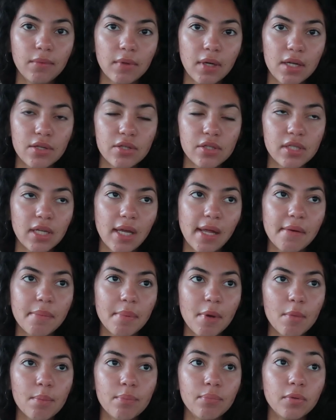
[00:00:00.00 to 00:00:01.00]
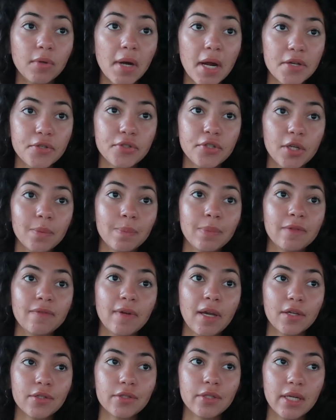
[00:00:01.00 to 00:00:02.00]
what I just said about pressure,
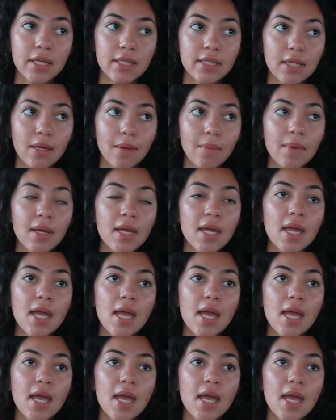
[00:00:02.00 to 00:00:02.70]
perfectionism,